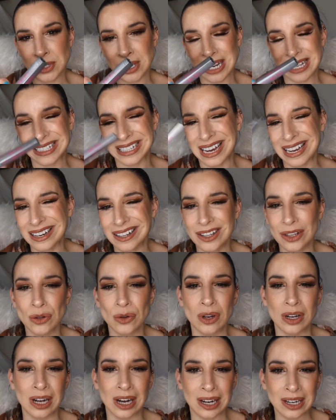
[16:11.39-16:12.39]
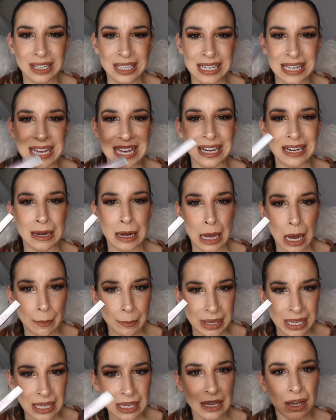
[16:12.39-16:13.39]
it's gotten a little gunky and
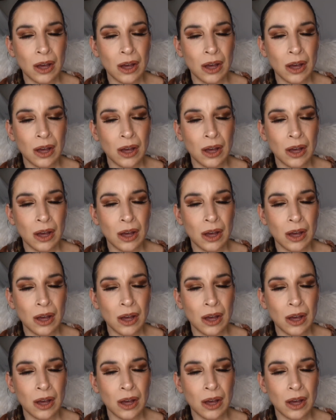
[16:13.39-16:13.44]
gummy